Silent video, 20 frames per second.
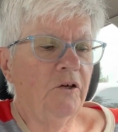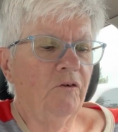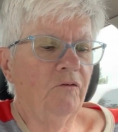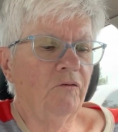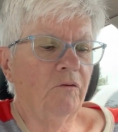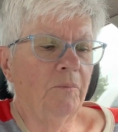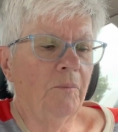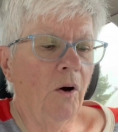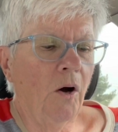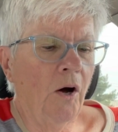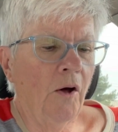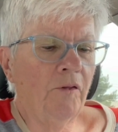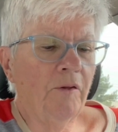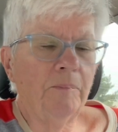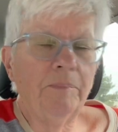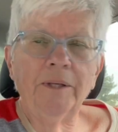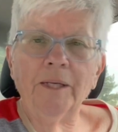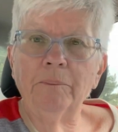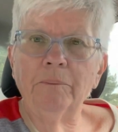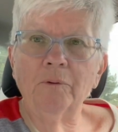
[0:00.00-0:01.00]
you from all the
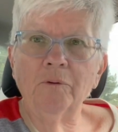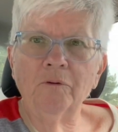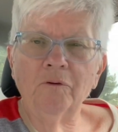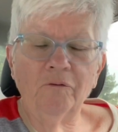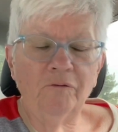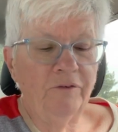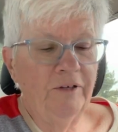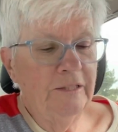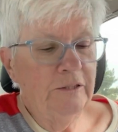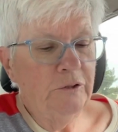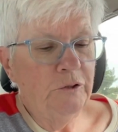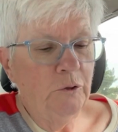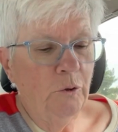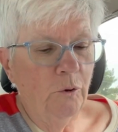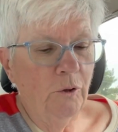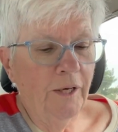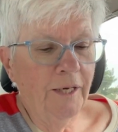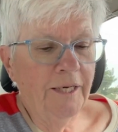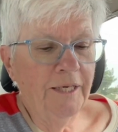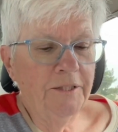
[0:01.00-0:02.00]
people who feel so
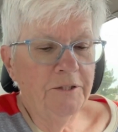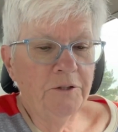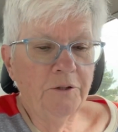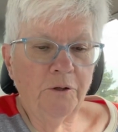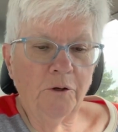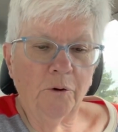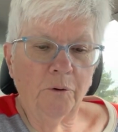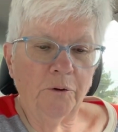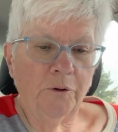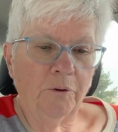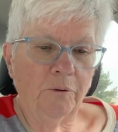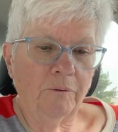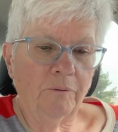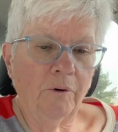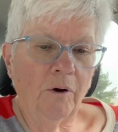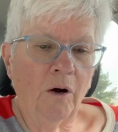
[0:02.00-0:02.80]
lucky to know you.